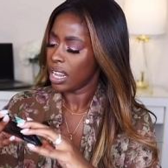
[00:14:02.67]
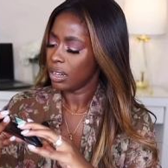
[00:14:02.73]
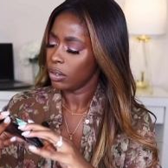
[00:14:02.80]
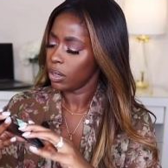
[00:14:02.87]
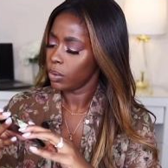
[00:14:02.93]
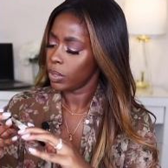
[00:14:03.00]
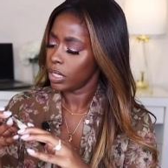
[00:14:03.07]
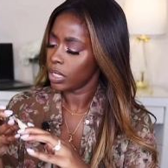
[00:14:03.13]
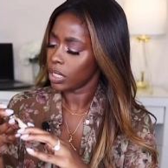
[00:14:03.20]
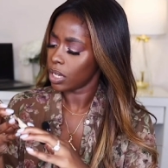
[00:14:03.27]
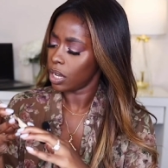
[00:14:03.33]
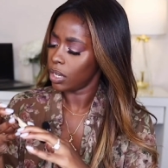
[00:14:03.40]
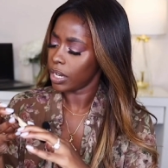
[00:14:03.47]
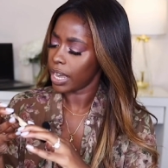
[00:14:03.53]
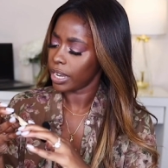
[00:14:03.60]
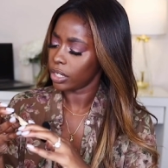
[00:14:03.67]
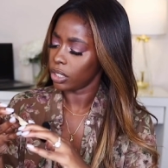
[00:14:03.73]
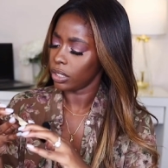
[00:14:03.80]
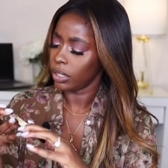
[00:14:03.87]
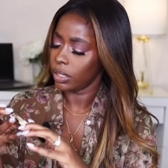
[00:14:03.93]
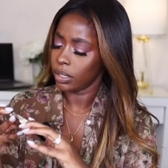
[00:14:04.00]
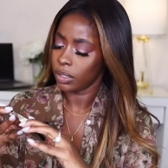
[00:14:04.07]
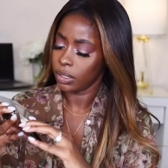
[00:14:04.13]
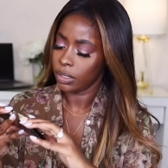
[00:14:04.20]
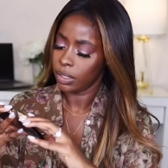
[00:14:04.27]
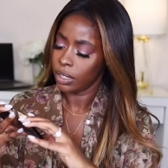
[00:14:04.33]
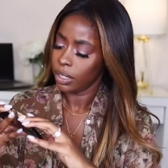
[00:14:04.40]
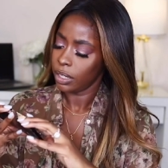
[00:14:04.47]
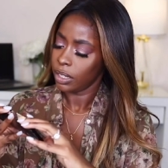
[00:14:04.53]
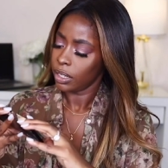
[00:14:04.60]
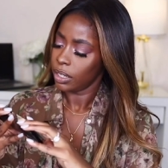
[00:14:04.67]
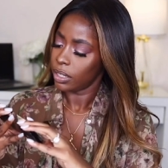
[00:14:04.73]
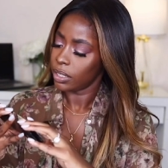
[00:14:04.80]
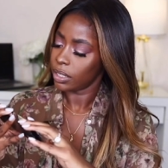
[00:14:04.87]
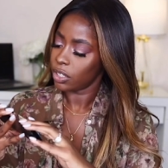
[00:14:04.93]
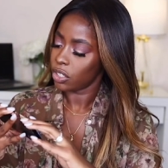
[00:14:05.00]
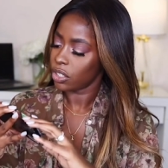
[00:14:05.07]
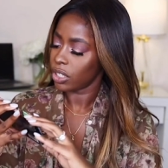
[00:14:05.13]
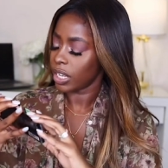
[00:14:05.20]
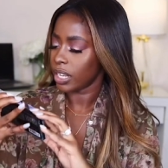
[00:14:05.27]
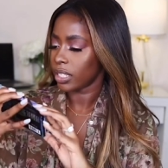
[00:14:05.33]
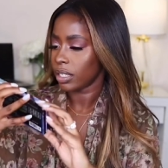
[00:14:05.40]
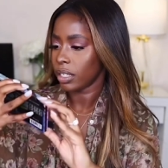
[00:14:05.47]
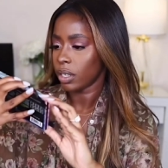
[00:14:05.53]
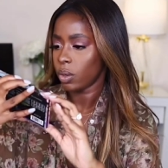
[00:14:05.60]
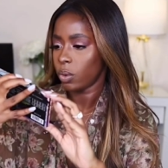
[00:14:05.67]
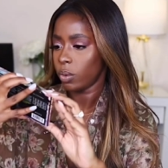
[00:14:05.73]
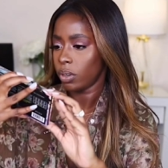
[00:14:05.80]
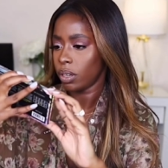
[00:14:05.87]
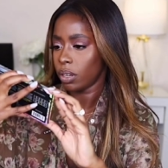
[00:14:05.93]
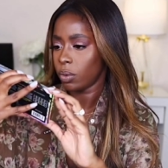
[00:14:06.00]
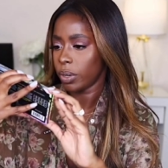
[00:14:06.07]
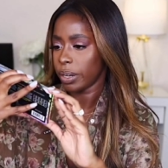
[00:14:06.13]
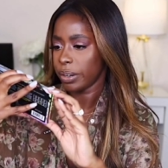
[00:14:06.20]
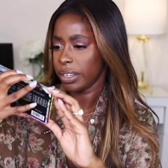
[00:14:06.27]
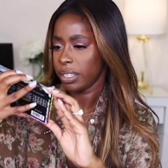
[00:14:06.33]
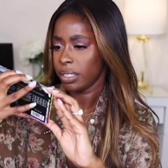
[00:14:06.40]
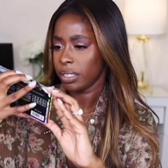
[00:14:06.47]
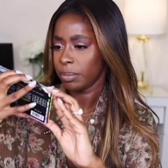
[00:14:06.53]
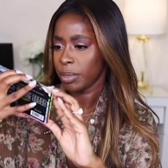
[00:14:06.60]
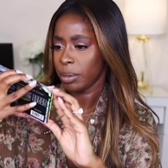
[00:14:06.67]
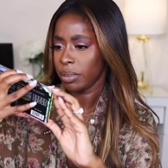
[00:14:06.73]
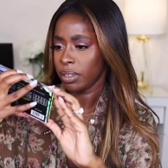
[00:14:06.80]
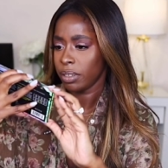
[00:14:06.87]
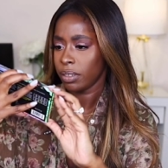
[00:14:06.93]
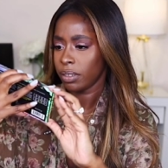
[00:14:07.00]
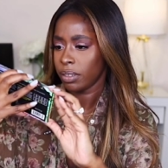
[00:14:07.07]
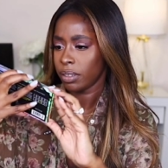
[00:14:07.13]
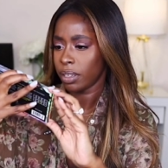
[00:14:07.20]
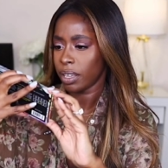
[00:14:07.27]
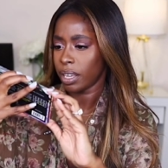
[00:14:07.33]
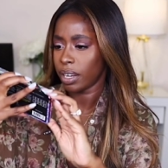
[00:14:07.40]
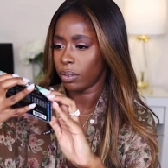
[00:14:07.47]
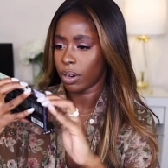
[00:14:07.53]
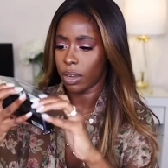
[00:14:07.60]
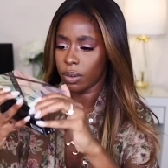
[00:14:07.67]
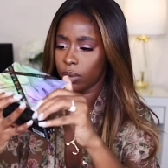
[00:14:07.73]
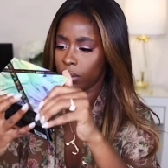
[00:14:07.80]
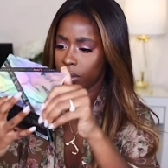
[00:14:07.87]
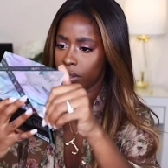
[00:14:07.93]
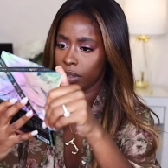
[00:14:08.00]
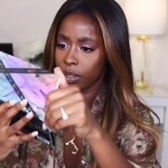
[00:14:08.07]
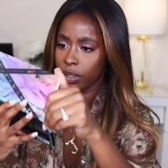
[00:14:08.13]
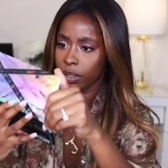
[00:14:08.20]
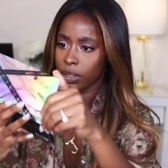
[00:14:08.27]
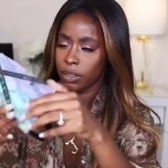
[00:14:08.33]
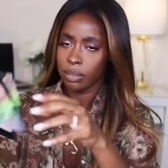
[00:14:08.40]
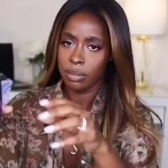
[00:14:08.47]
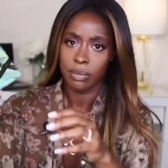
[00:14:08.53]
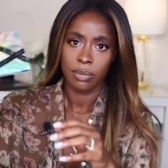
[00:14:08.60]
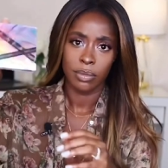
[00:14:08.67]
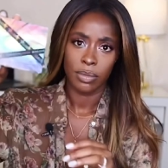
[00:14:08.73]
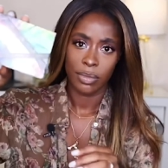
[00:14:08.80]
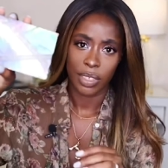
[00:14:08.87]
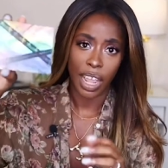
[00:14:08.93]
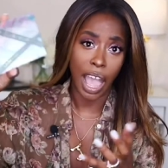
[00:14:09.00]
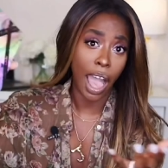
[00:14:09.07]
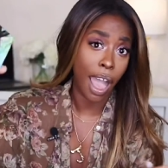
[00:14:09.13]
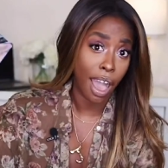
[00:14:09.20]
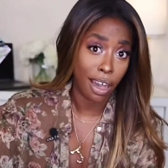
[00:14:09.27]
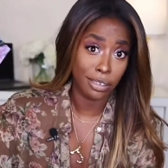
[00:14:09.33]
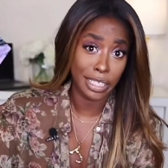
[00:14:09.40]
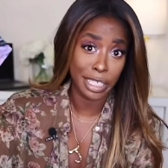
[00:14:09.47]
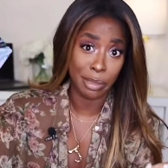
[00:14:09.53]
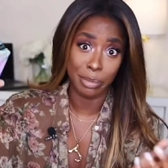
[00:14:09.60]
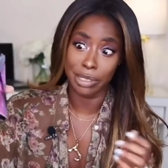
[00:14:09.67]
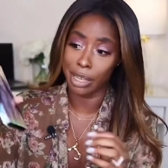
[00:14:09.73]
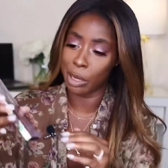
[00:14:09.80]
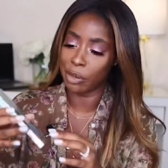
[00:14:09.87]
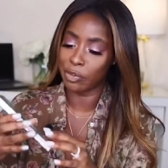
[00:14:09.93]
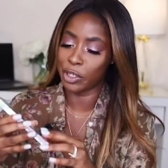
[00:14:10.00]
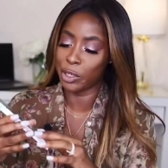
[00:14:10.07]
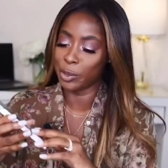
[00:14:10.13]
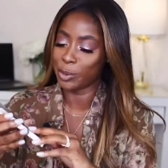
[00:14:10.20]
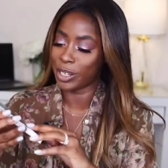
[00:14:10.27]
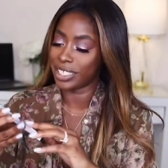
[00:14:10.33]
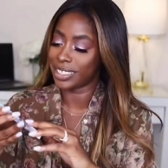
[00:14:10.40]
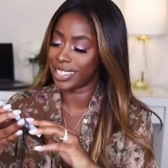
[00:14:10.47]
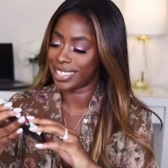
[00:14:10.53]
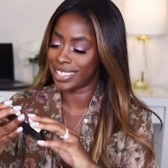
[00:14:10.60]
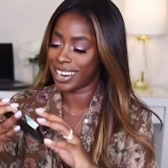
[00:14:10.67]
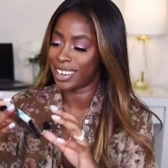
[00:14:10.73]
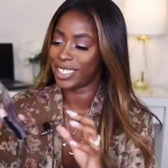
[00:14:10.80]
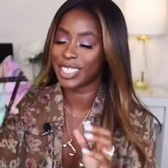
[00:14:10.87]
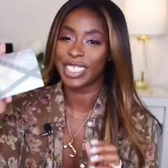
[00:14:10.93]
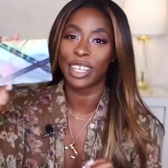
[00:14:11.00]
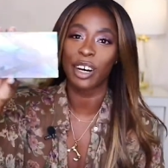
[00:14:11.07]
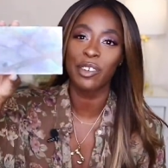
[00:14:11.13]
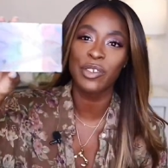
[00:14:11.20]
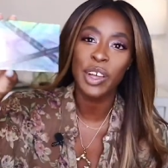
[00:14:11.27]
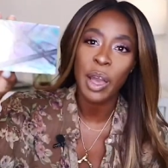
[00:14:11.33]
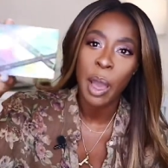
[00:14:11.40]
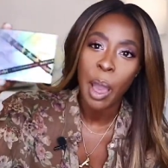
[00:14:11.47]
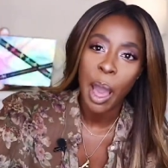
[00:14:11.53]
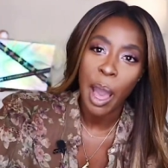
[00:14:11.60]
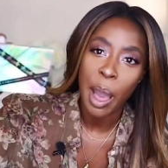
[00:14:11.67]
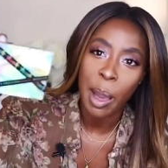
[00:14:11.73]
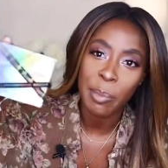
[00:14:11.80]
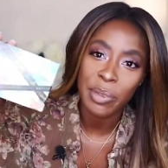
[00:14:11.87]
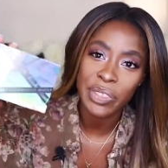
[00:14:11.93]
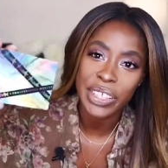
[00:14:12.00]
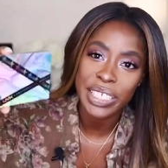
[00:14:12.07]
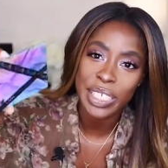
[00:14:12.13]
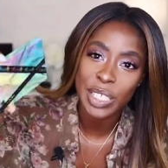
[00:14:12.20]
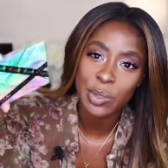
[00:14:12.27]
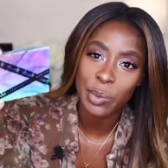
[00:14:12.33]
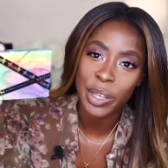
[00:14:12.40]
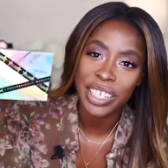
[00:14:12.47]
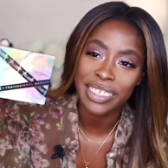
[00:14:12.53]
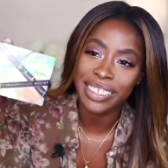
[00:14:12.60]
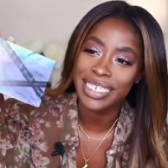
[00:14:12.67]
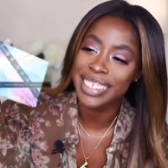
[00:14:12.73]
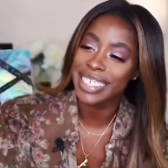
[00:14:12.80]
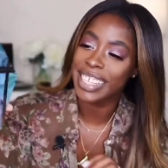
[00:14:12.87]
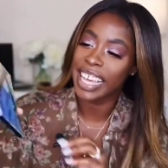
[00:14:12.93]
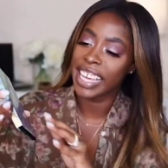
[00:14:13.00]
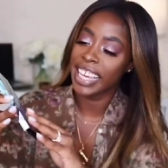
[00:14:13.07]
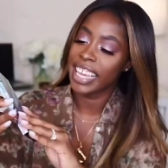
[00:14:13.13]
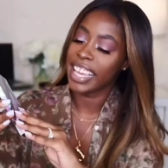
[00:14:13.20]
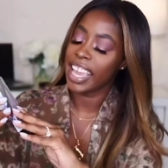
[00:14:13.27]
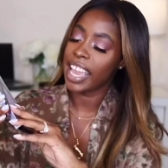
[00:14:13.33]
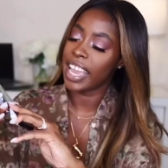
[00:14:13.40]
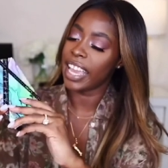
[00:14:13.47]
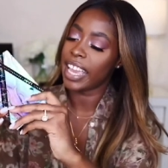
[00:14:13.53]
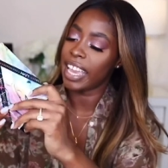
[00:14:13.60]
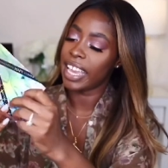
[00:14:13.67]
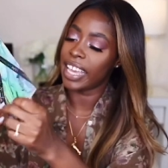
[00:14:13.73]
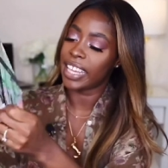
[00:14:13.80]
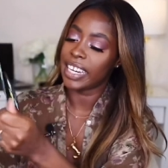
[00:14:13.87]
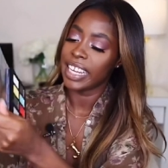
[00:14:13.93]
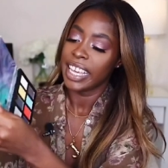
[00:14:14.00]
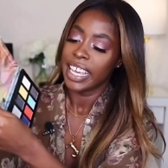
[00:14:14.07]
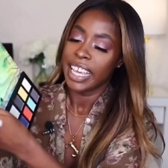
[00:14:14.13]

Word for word: I don't know what it's called actually. It just says Aquarius maybe? I don't know. I'll link it below if you want to test it out yourself. But this is what it looks like, and